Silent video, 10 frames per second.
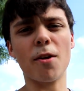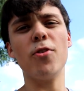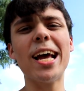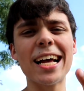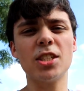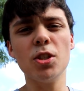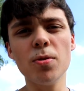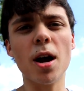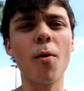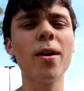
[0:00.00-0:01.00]
If you guys do
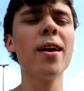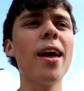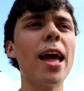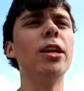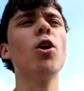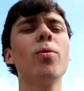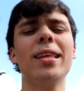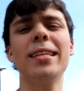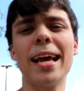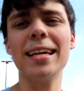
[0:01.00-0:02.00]
know and you know what
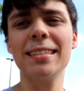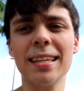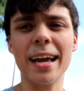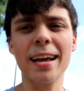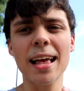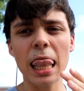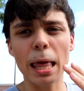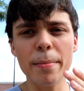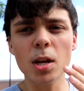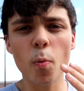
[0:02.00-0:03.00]
they taste like,
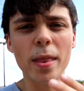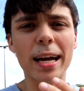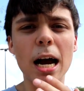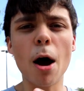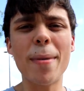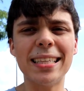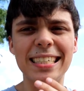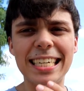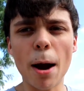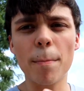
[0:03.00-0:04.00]
let me know in the
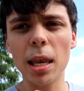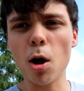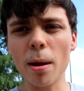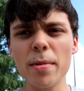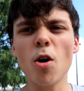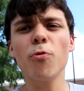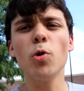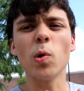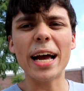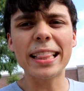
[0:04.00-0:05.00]
comments down below. Let me know if
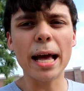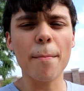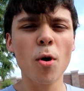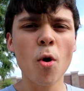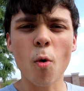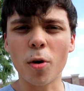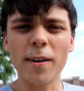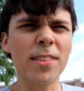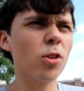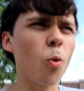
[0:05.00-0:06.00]
you like them
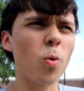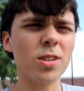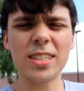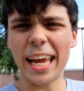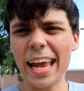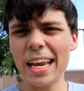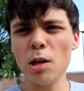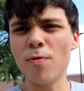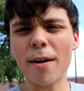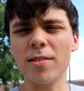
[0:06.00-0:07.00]
or if they're the worst candy
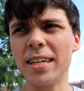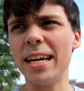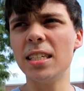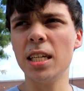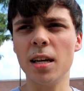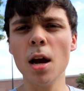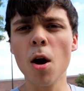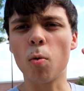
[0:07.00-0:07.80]
you've ever tasted.